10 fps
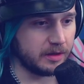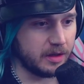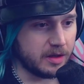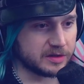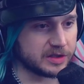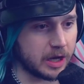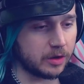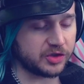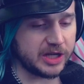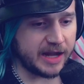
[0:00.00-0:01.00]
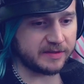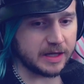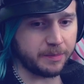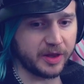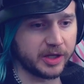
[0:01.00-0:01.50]
So she has the
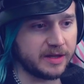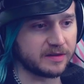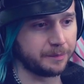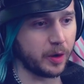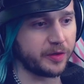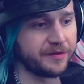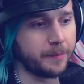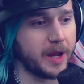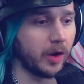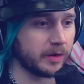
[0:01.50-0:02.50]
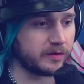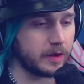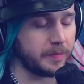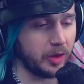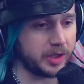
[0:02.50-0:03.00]
abilities of both of her parents, the
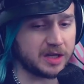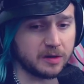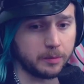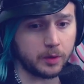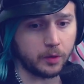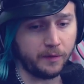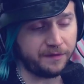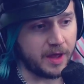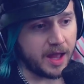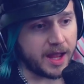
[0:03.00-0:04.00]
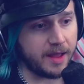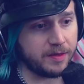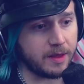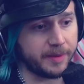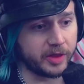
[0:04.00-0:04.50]
ability to move and the
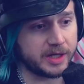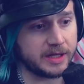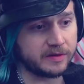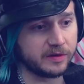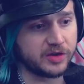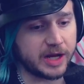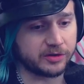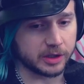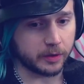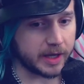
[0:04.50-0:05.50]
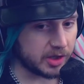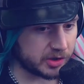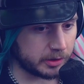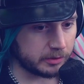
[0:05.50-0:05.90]
ability to change location.